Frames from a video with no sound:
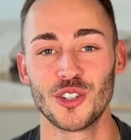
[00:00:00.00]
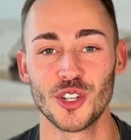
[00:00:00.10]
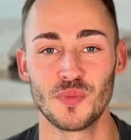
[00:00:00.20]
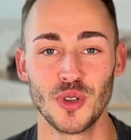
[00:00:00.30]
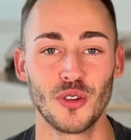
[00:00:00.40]

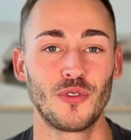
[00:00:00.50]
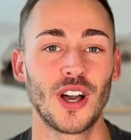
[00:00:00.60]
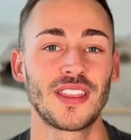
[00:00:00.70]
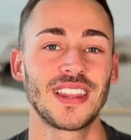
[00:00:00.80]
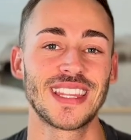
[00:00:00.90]
just beautiful.
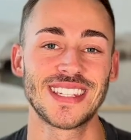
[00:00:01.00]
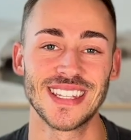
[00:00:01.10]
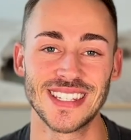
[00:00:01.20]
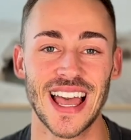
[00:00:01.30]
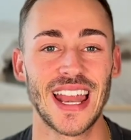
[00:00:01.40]
I think this
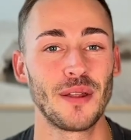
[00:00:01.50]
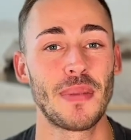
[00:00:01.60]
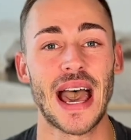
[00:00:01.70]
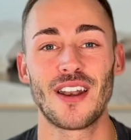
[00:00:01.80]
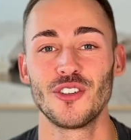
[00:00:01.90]
design and
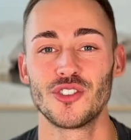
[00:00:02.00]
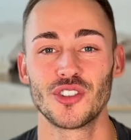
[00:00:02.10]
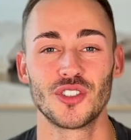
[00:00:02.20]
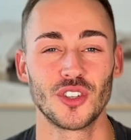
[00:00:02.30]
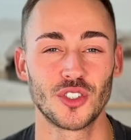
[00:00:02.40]
pattern
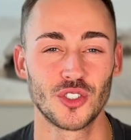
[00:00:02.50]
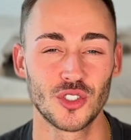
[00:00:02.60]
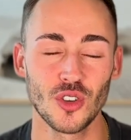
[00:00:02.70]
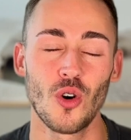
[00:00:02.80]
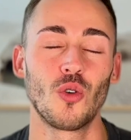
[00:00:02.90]
just looks
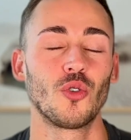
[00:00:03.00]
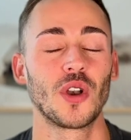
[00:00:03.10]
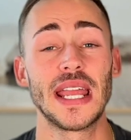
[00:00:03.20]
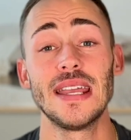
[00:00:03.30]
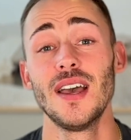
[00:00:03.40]
so
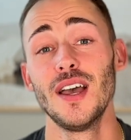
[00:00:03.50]
great.